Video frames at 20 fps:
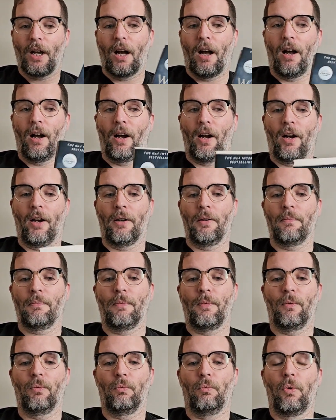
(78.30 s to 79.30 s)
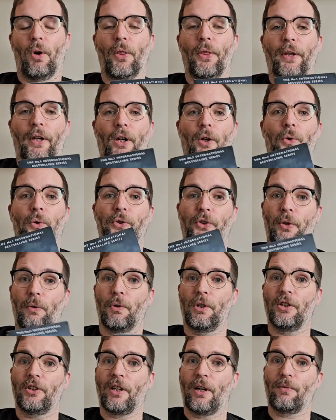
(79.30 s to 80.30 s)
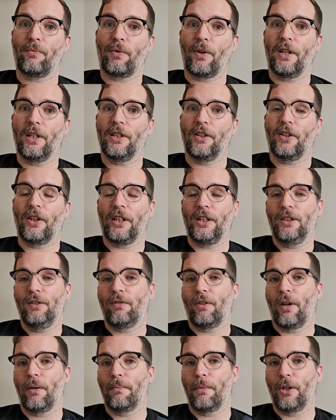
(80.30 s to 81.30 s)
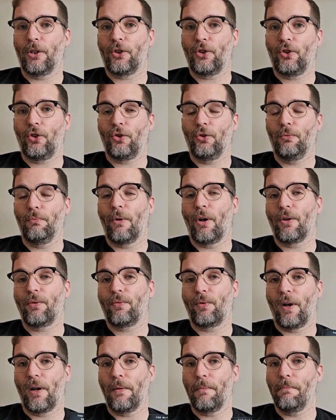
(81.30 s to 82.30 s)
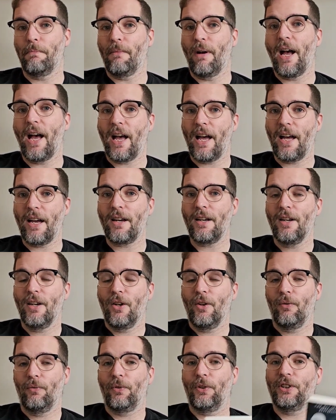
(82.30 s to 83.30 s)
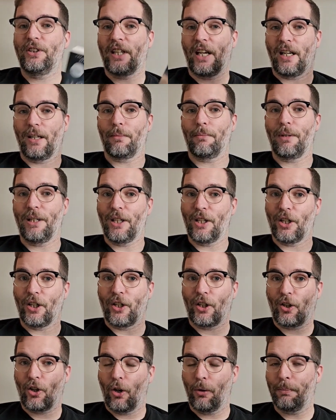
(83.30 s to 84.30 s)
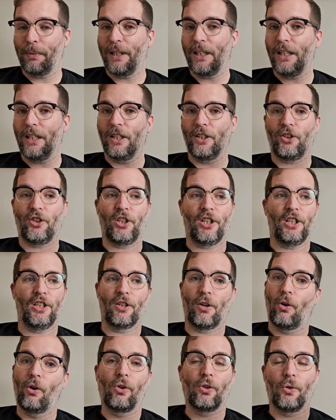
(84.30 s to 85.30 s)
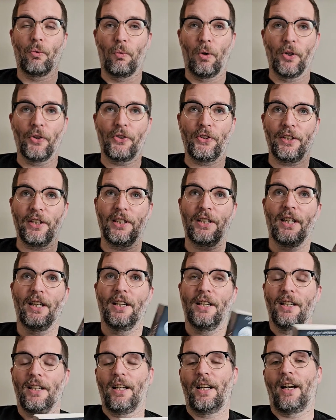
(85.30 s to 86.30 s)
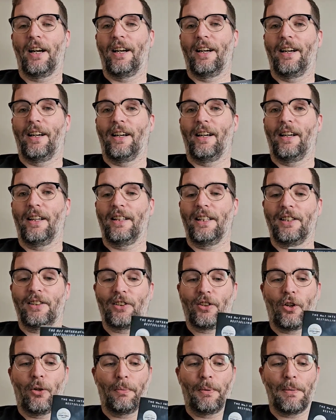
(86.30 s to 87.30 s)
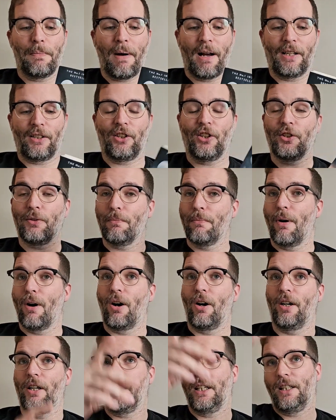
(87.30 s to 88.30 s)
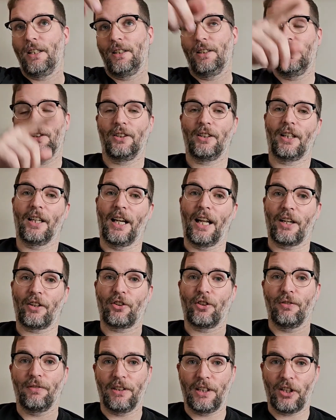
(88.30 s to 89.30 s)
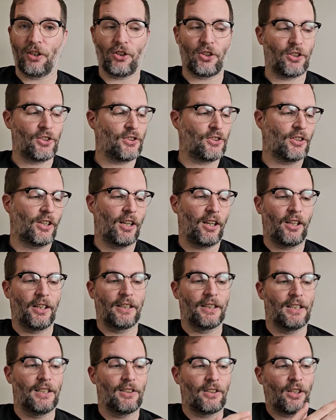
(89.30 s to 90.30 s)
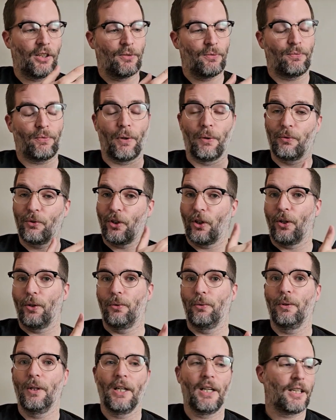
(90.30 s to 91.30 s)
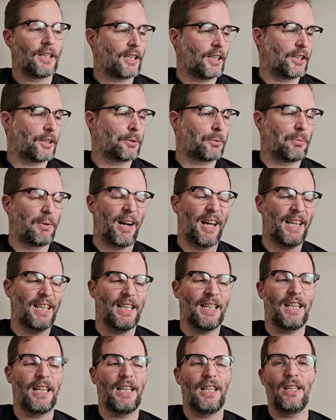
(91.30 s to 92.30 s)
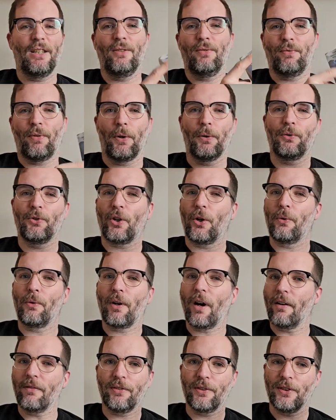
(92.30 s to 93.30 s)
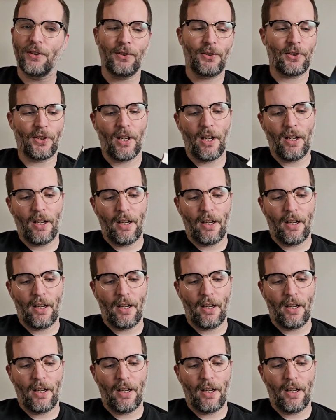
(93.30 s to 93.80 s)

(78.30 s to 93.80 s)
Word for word: Um, one thing I also want to say up front is thank you very much to my friend Mare for sending me her copy that she no longer wanted. Uh, this copy matches my collection of editions. I like these kind of photo, kind of grey photo covers.